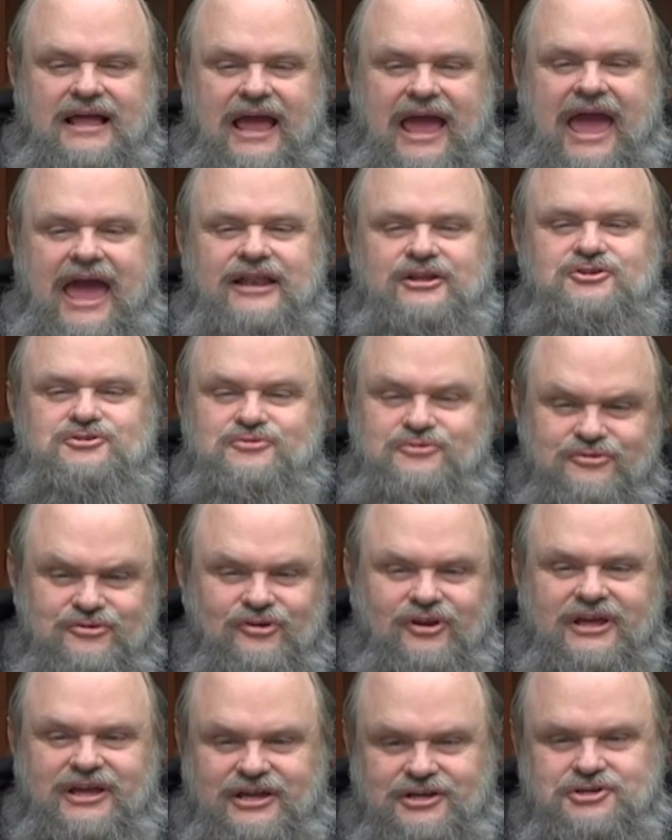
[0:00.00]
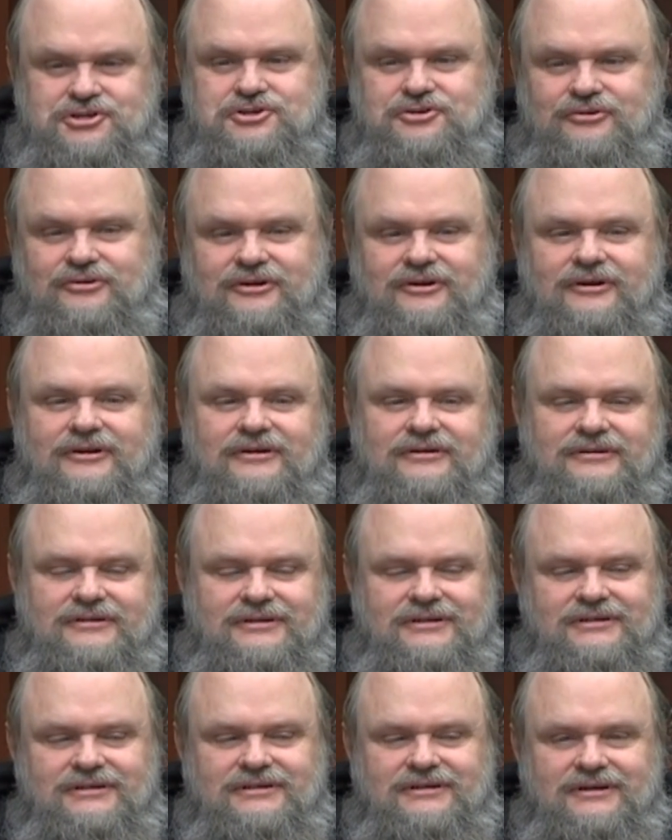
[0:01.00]
and truly ensure
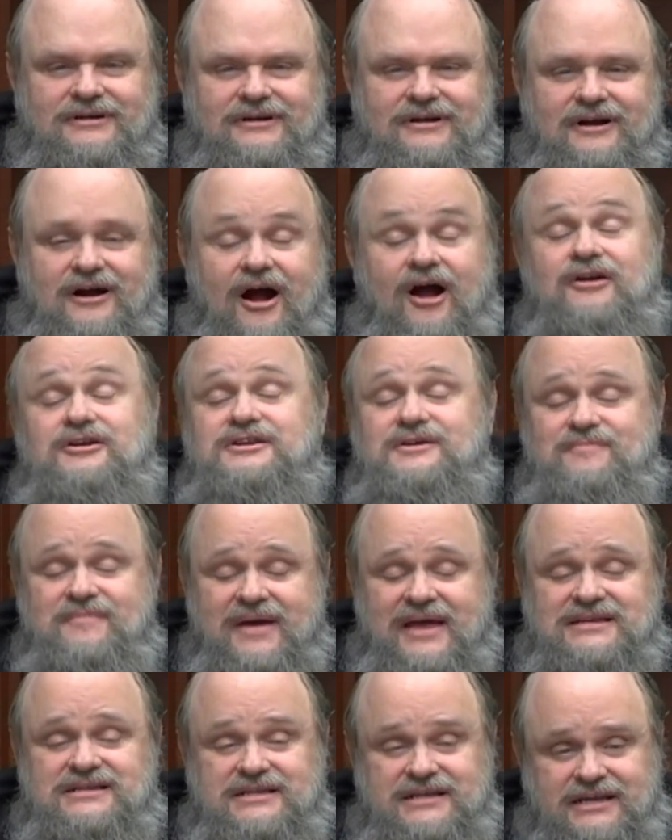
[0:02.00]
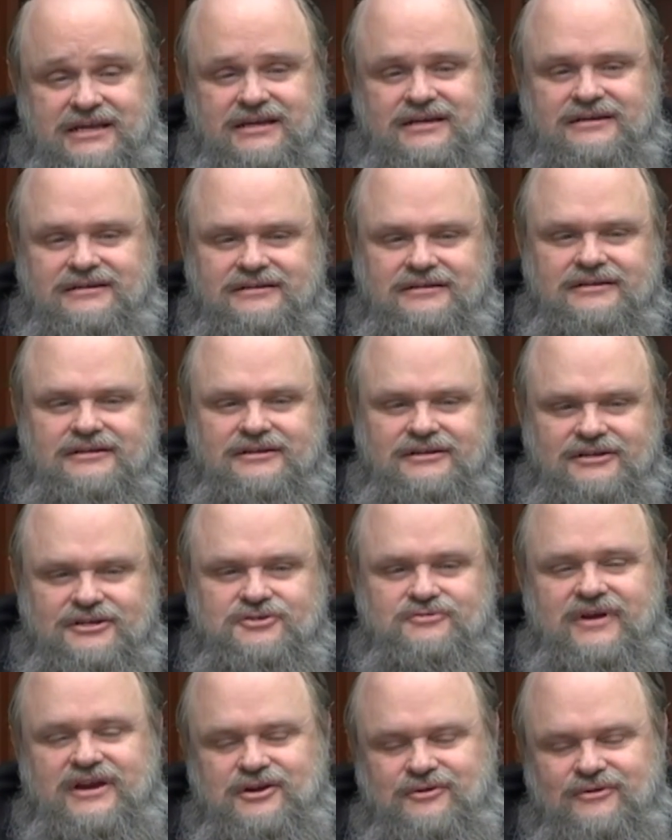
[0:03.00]
our domestic
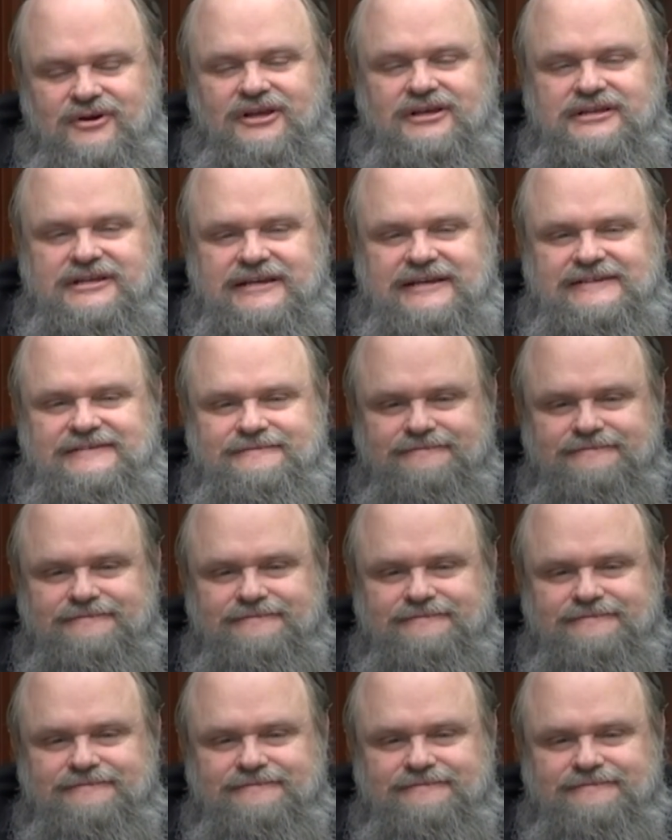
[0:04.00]
tranquility.